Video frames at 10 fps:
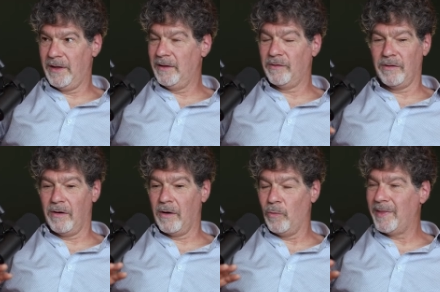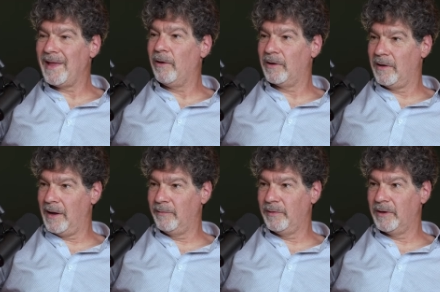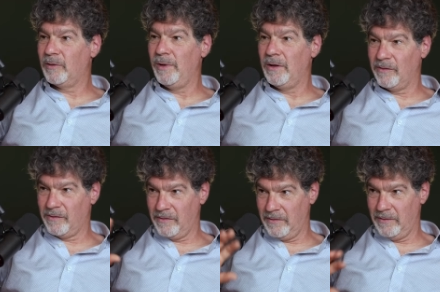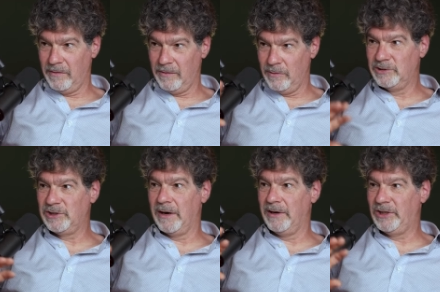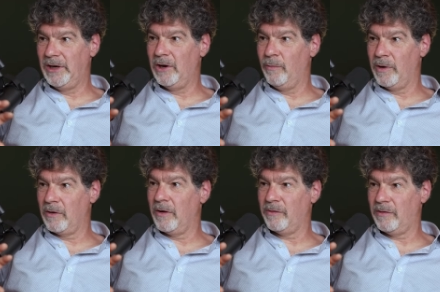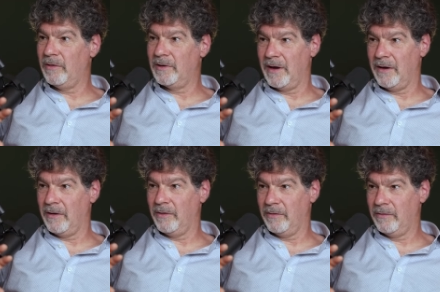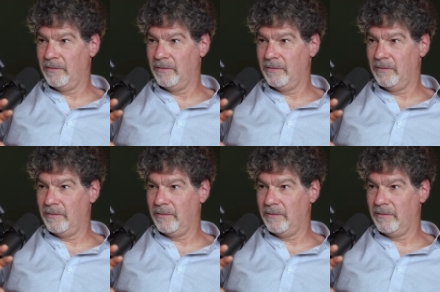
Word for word: things are without conflict because you share a genome across your entire